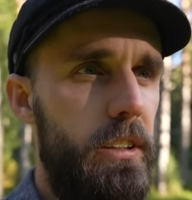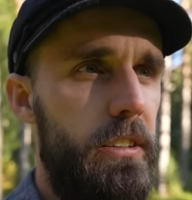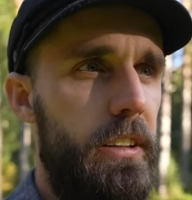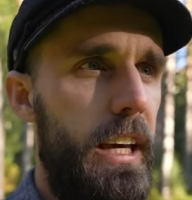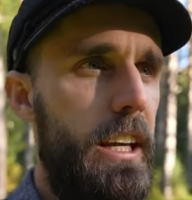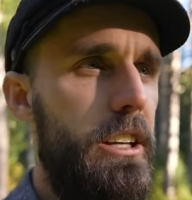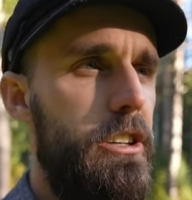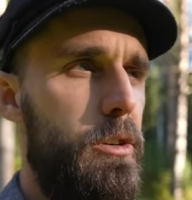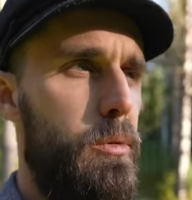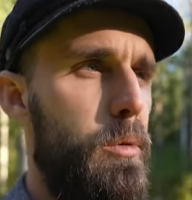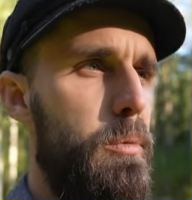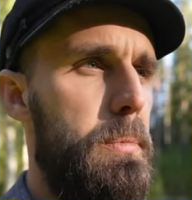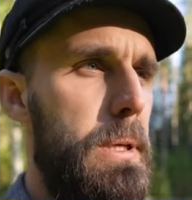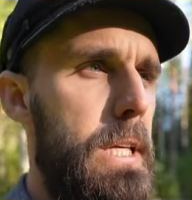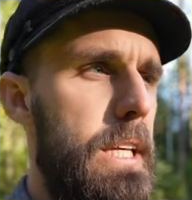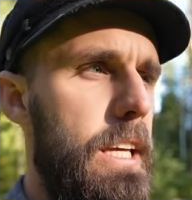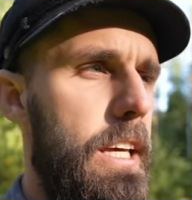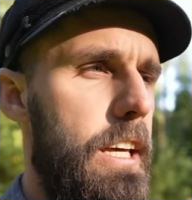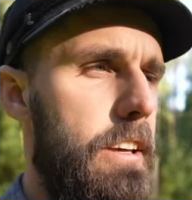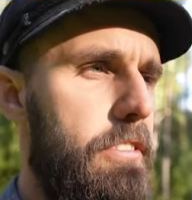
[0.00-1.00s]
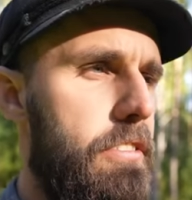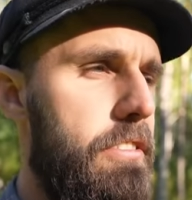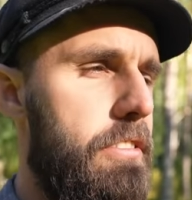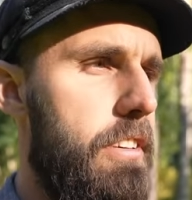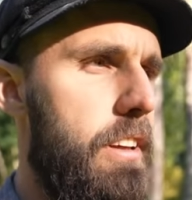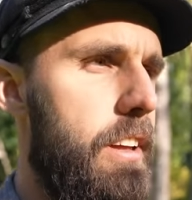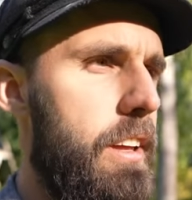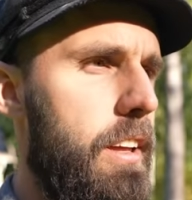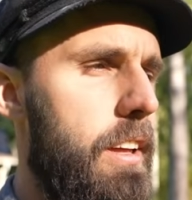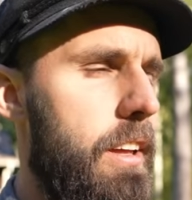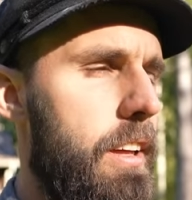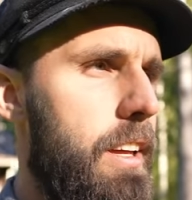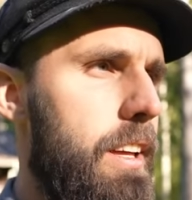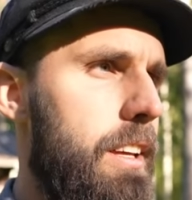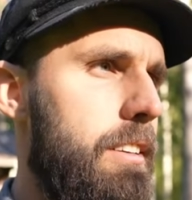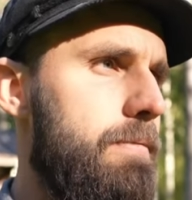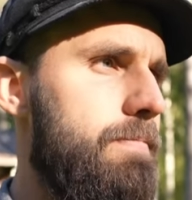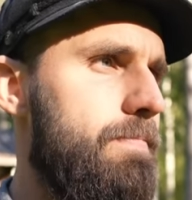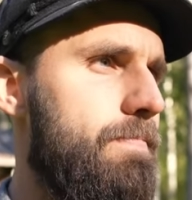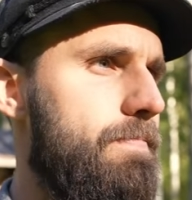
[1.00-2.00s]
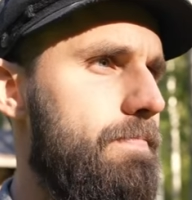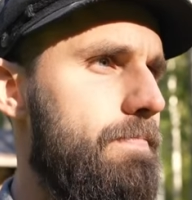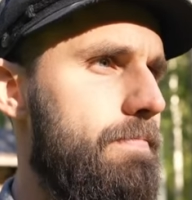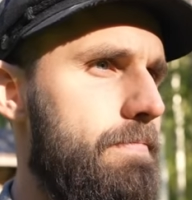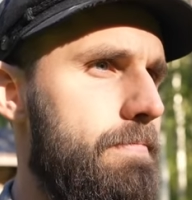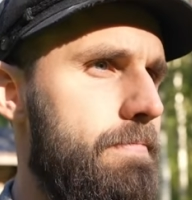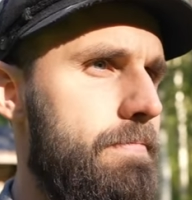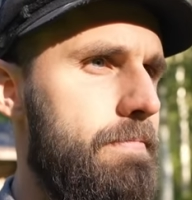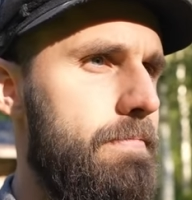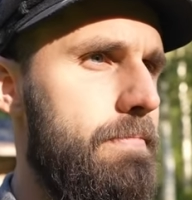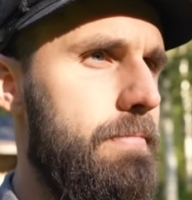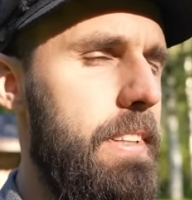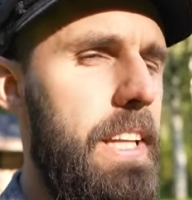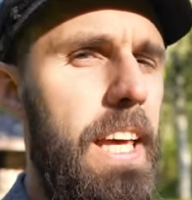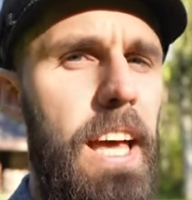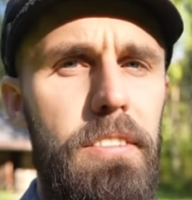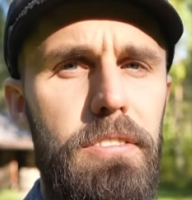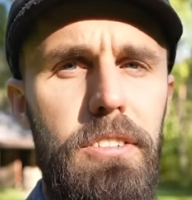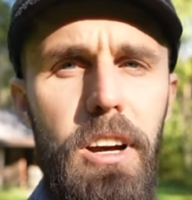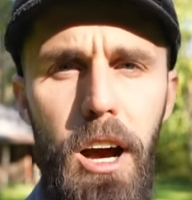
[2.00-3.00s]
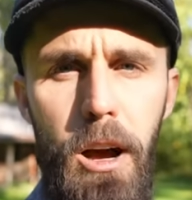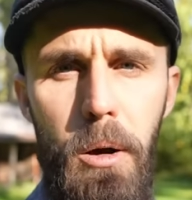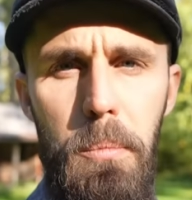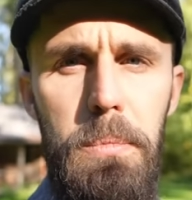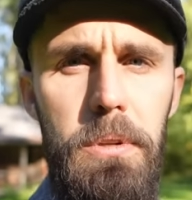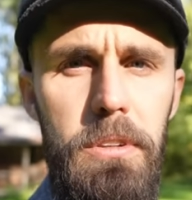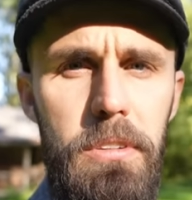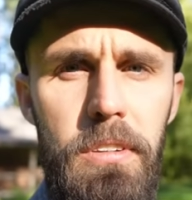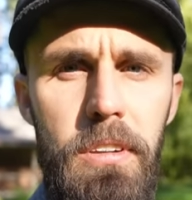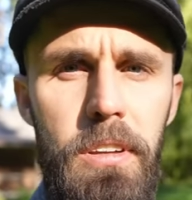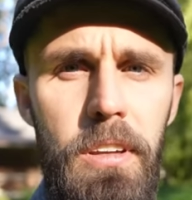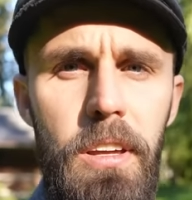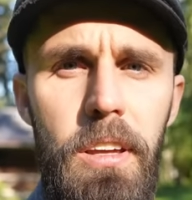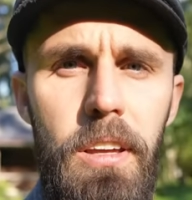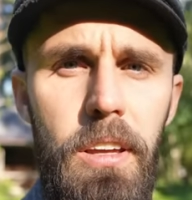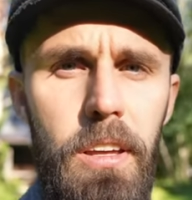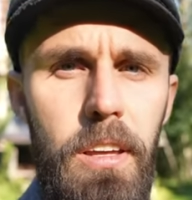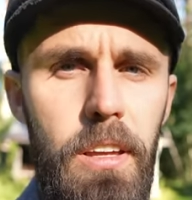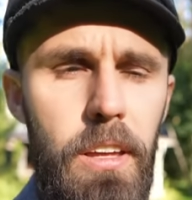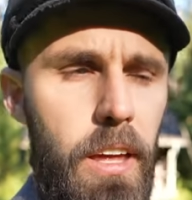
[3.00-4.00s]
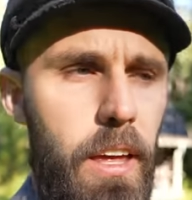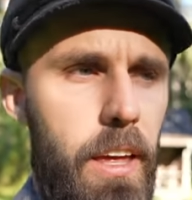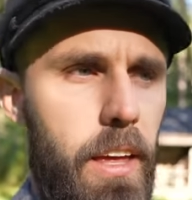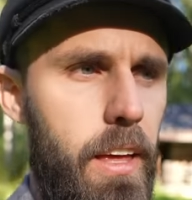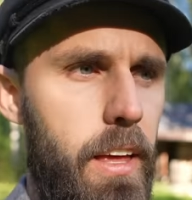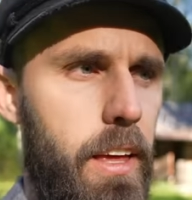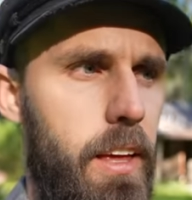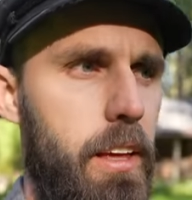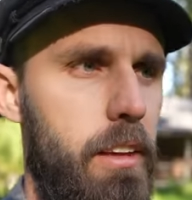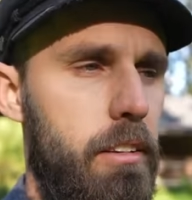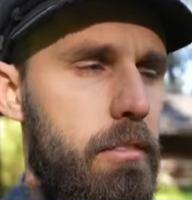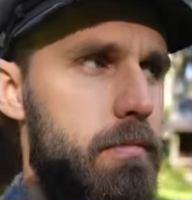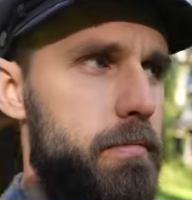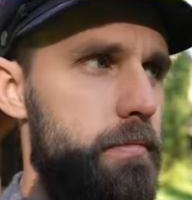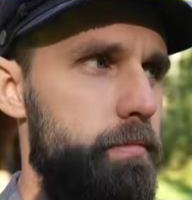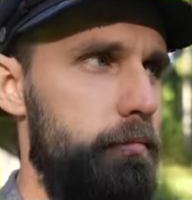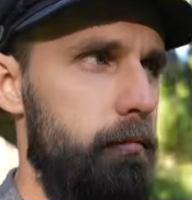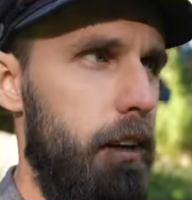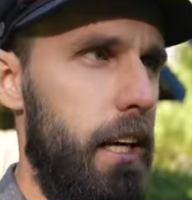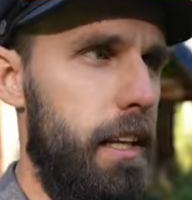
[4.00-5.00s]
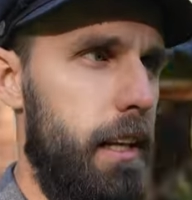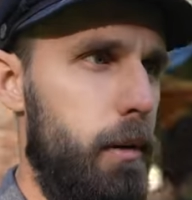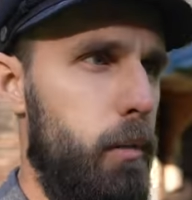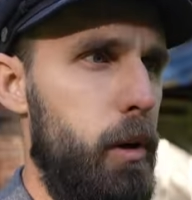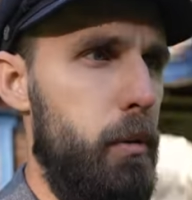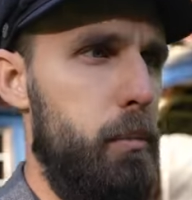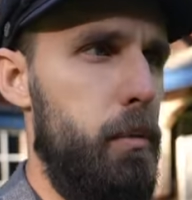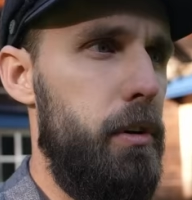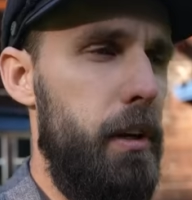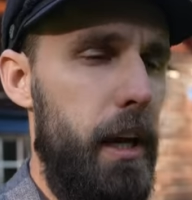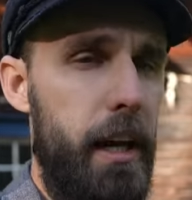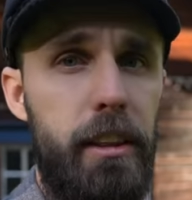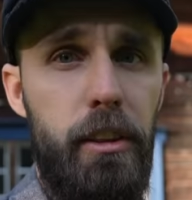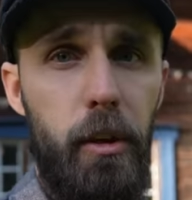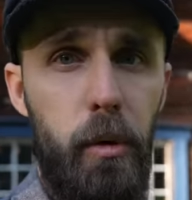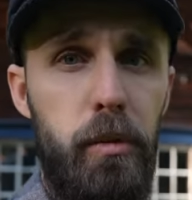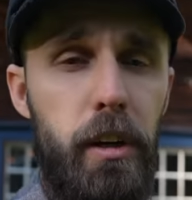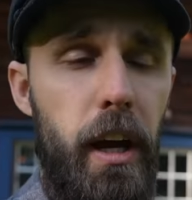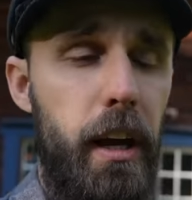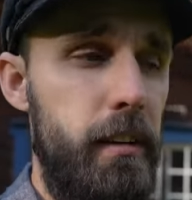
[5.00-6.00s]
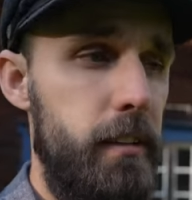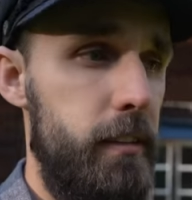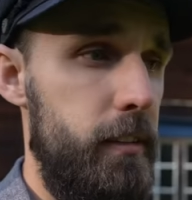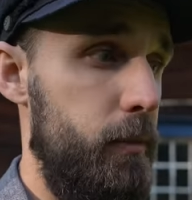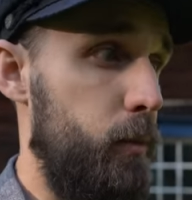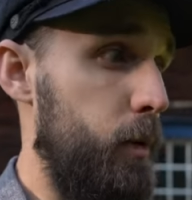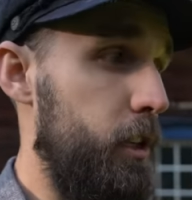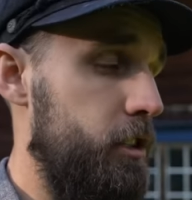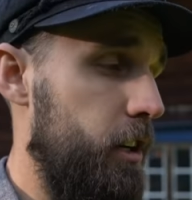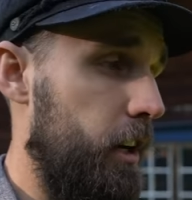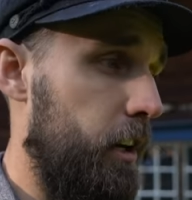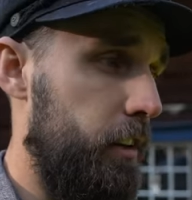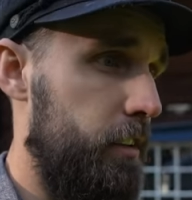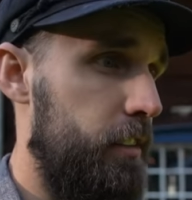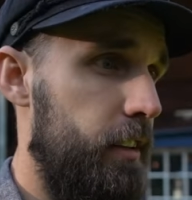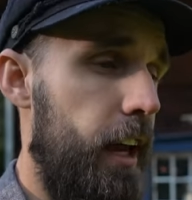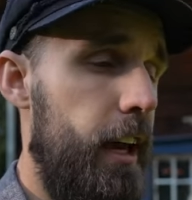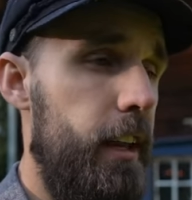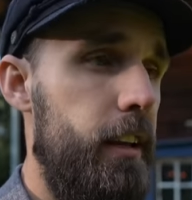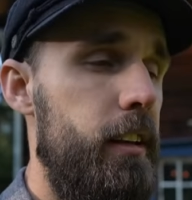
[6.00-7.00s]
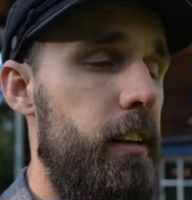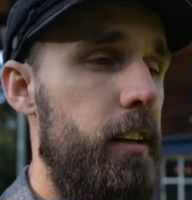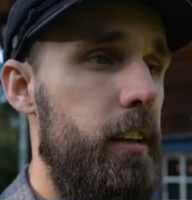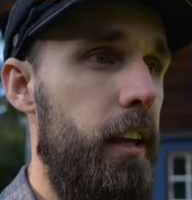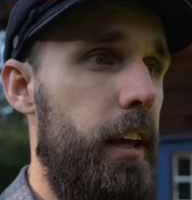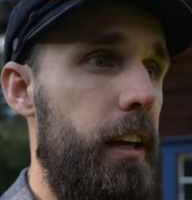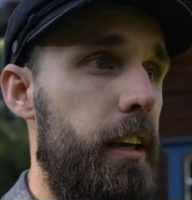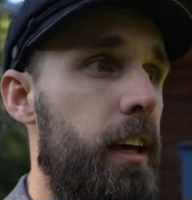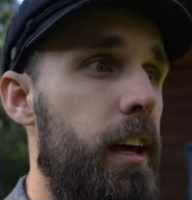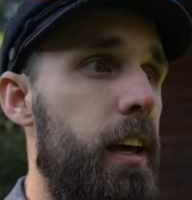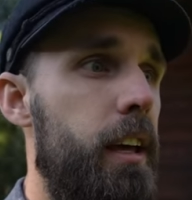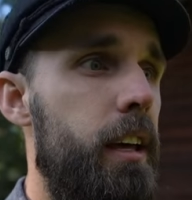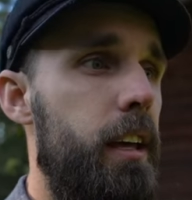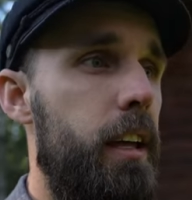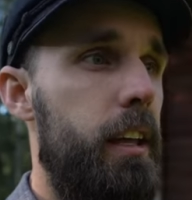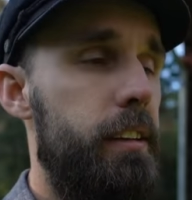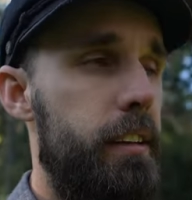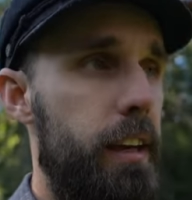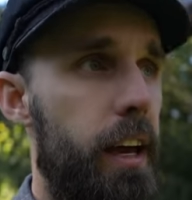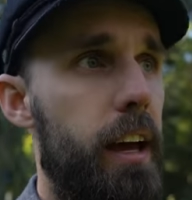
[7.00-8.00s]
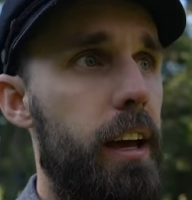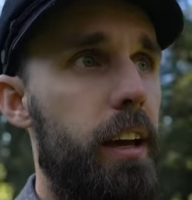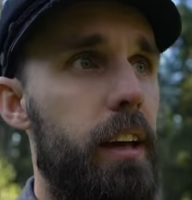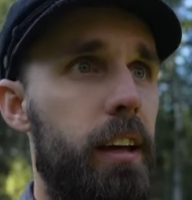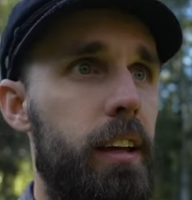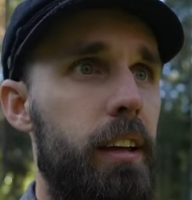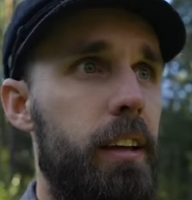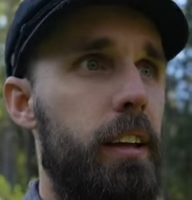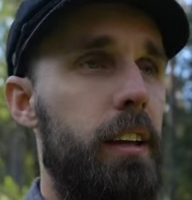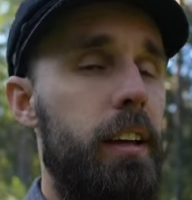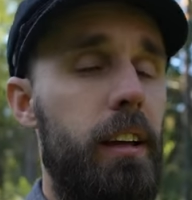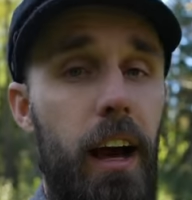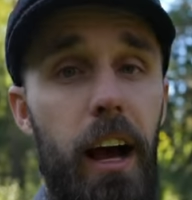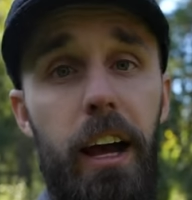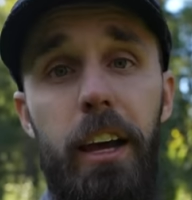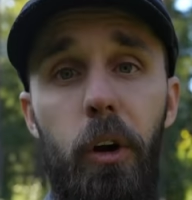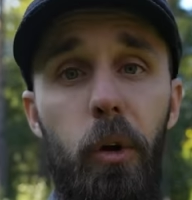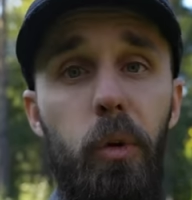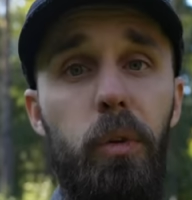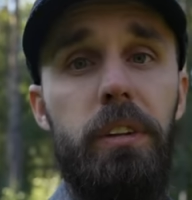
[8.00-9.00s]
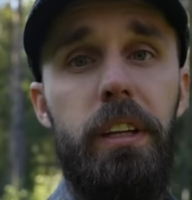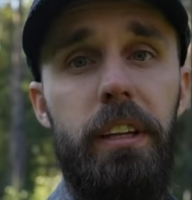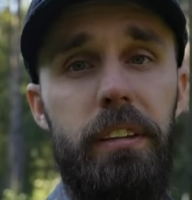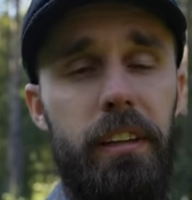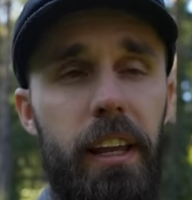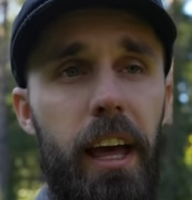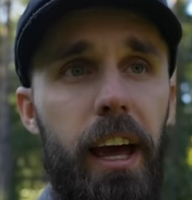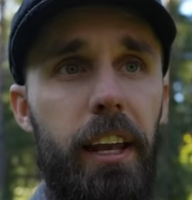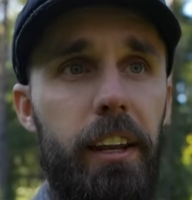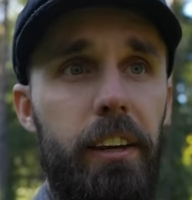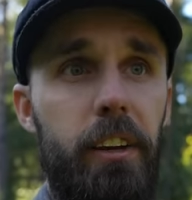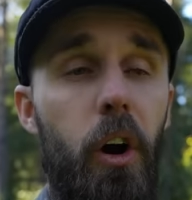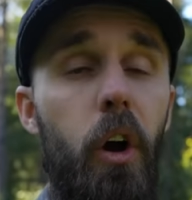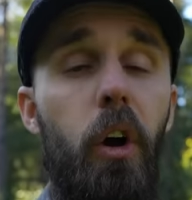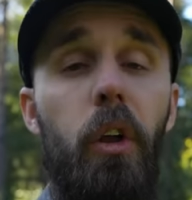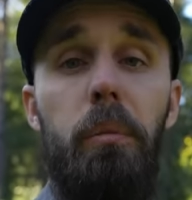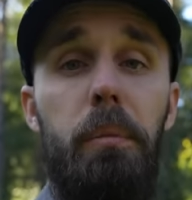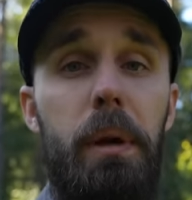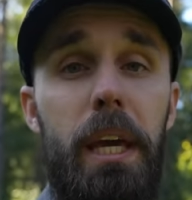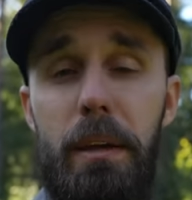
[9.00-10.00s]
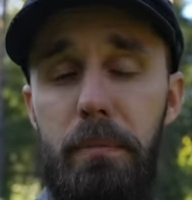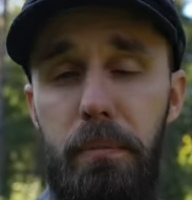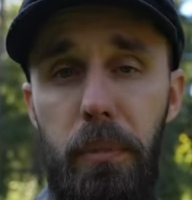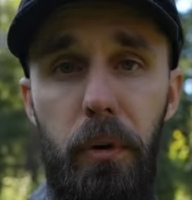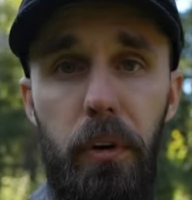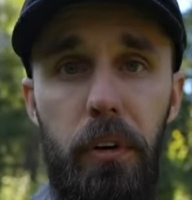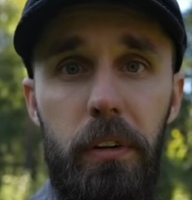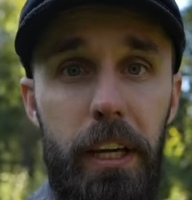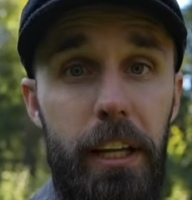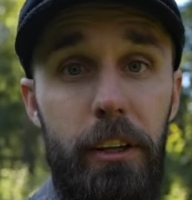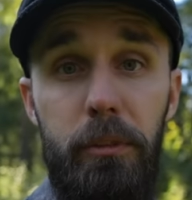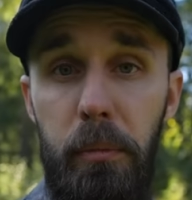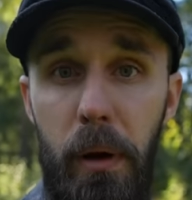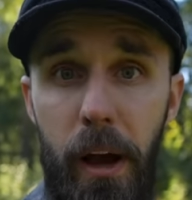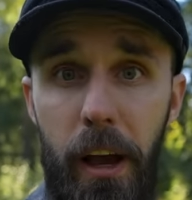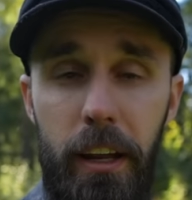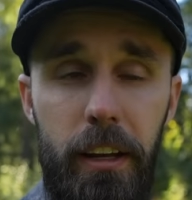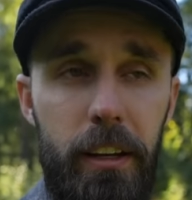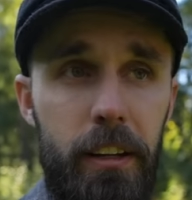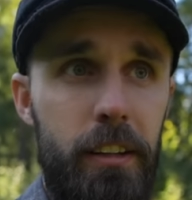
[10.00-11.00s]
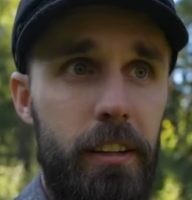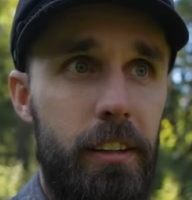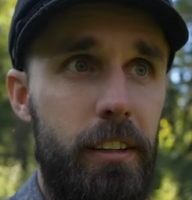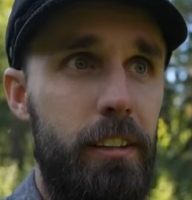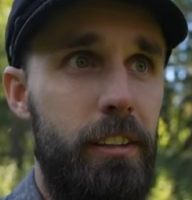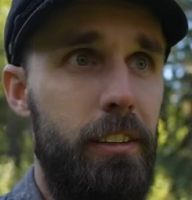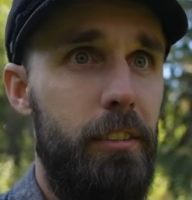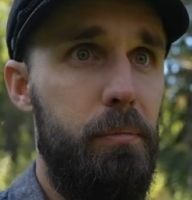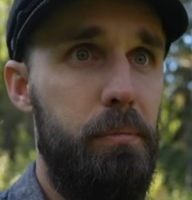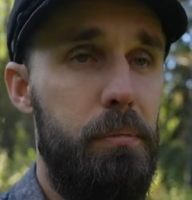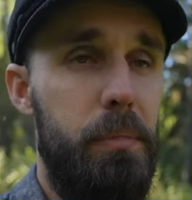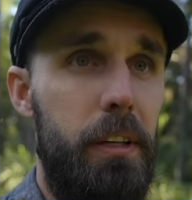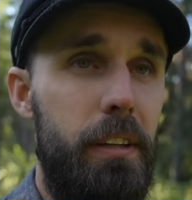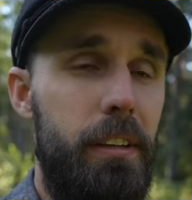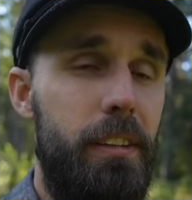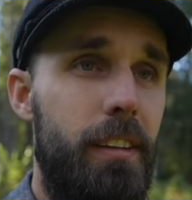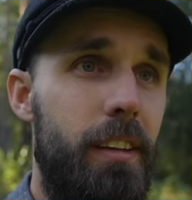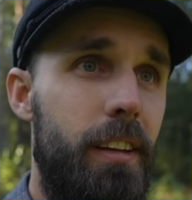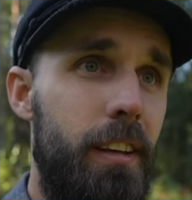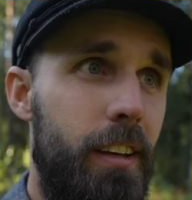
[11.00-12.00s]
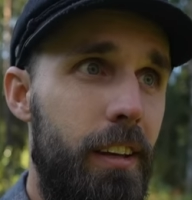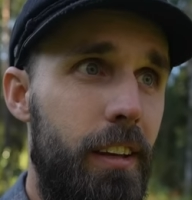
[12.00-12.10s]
danger would be if they have cubs and they want to protect those guys, which I understand. Like, yeah, I own this land on paper, it's mine, but